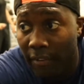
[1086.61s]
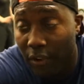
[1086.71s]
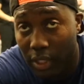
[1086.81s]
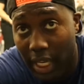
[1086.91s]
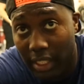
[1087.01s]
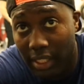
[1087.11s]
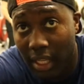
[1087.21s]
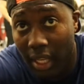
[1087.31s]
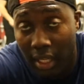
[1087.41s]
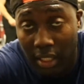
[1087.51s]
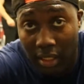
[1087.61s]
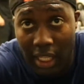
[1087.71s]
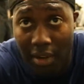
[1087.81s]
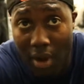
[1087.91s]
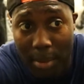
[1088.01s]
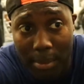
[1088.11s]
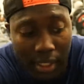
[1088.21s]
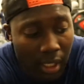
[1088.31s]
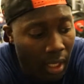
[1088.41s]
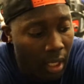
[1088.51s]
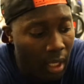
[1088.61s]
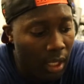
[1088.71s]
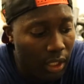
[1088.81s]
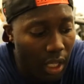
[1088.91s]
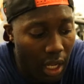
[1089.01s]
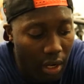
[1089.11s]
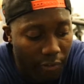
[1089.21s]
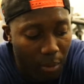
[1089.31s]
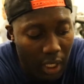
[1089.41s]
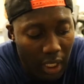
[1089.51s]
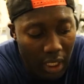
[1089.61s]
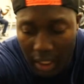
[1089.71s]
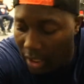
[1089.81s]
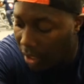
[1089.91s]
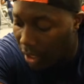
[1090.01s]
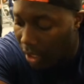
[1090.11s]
4 sets, 10 reps. Starting off with